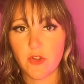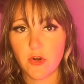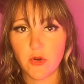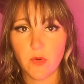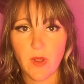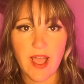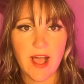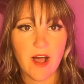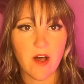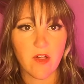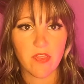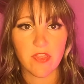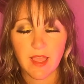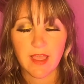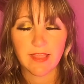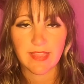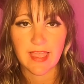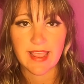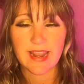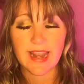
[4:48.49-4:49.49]
throughout
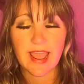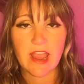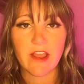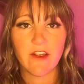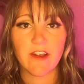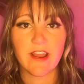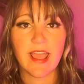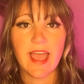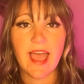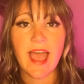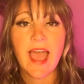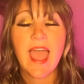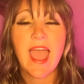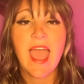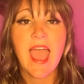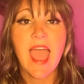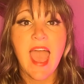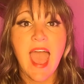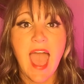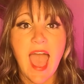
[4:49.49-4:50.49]
Atlanta area.
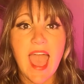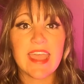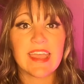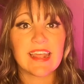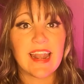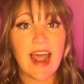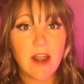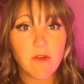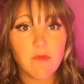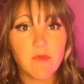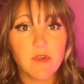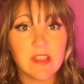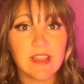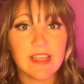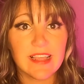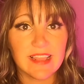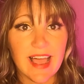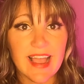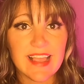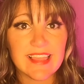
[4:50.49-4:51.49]
And I
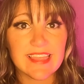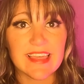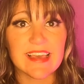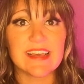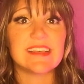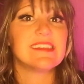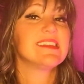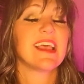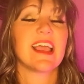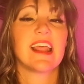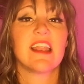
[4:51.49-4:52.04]
really like this.